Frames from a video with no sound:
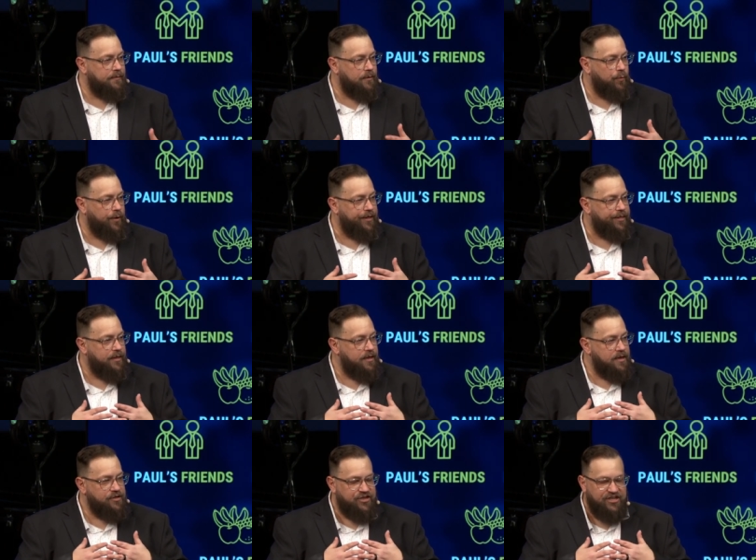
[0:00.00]
with
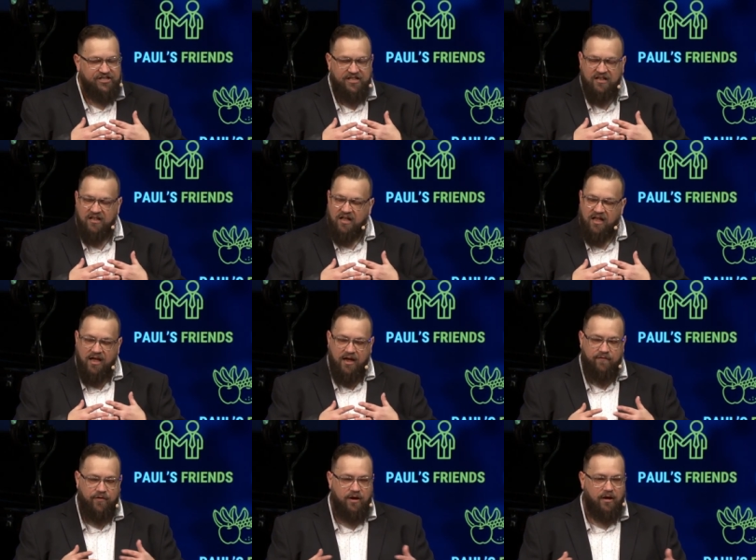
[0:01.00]
just
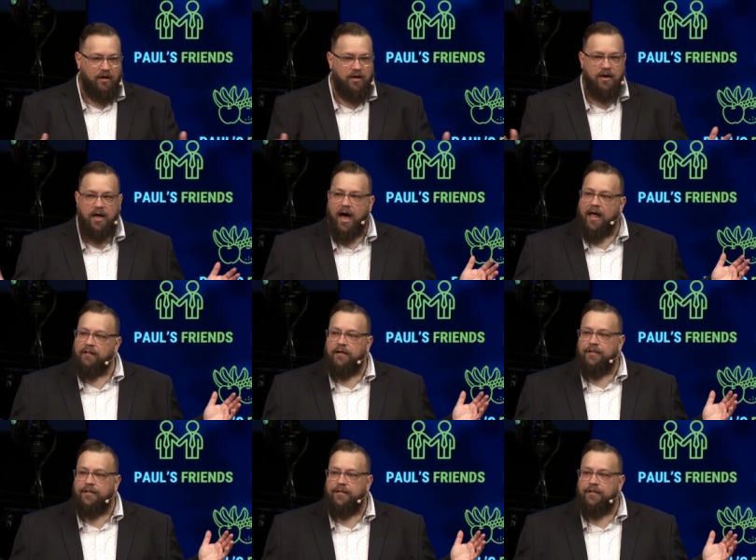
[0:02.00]
every ungodly